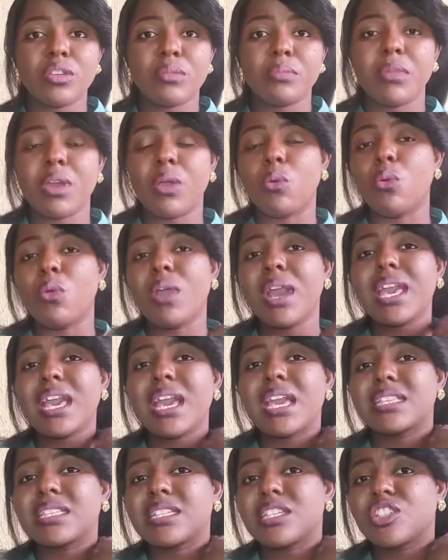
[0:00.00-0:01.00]
And what I
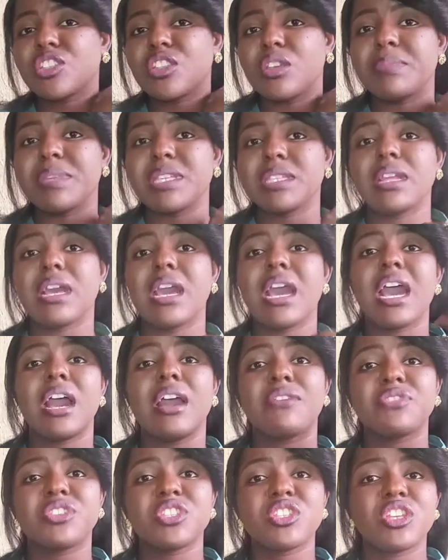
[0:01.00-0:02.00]
teach them is that I
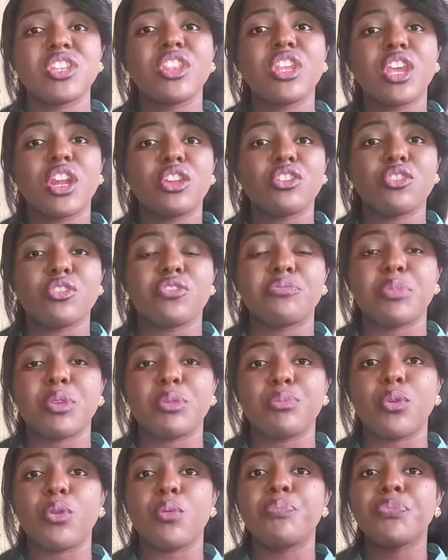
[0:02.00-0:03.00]
have seen a lot of
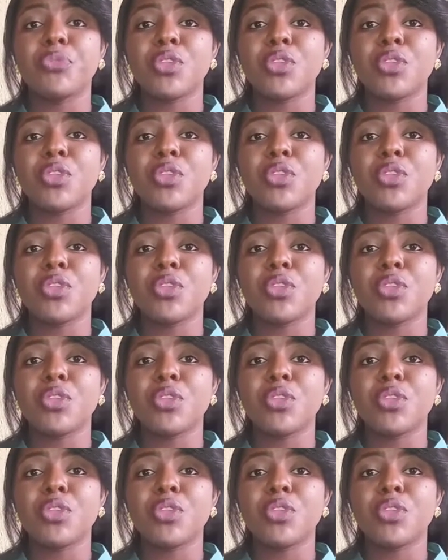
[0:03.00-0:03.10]
people